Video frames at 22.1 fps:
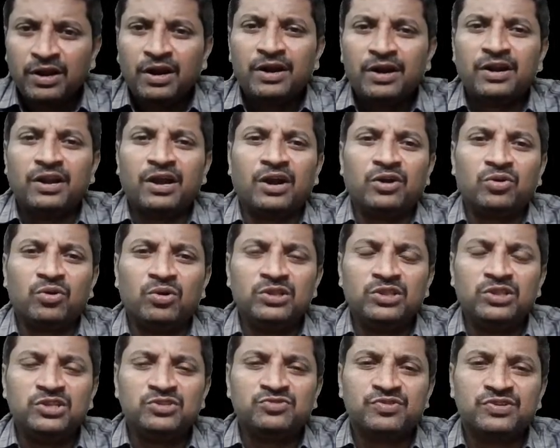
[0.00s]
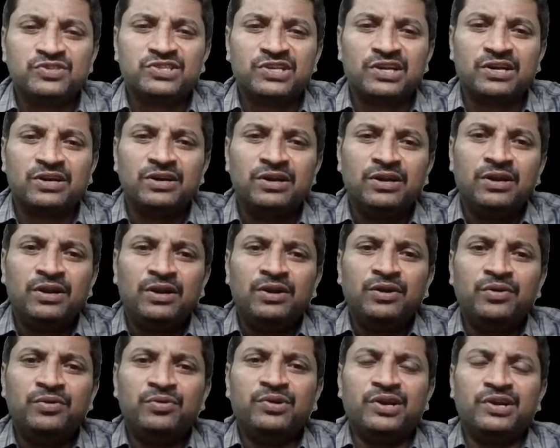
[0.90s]
Not only this one, sir,
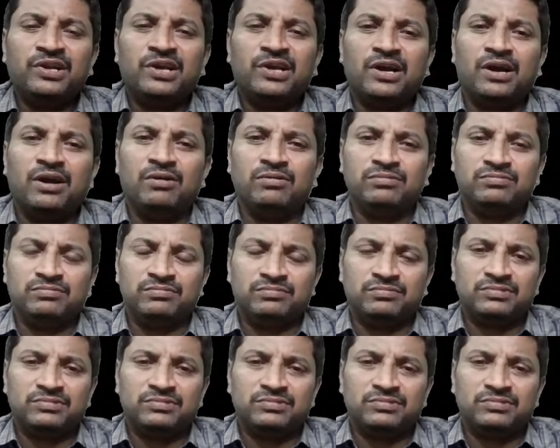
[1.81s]
you can have